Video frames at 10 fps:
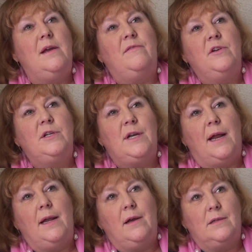If they're
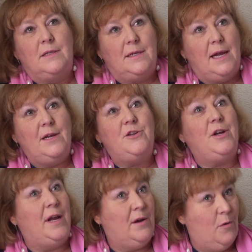standing on
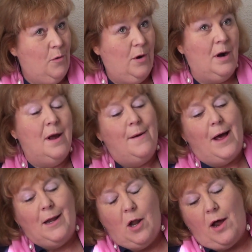staging, or
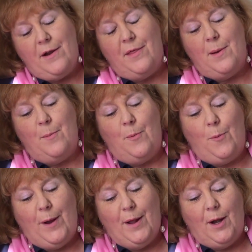a lot of them
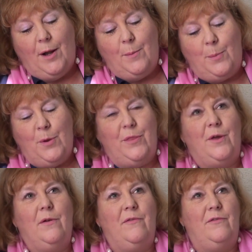will
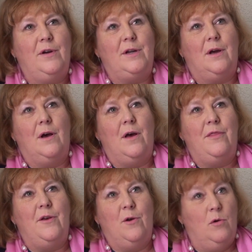put their foot
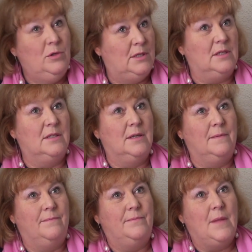on their hoses
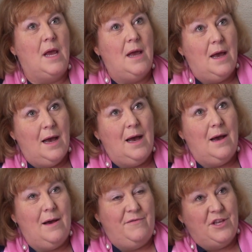
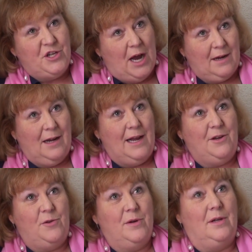of the
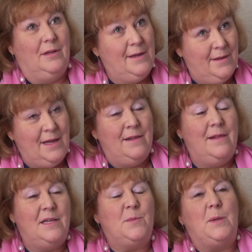jackleg drill
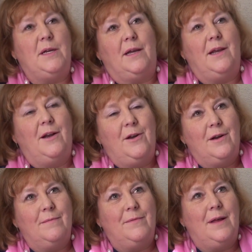in this
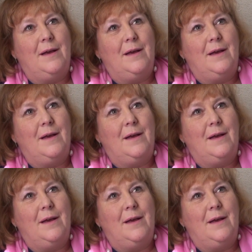particular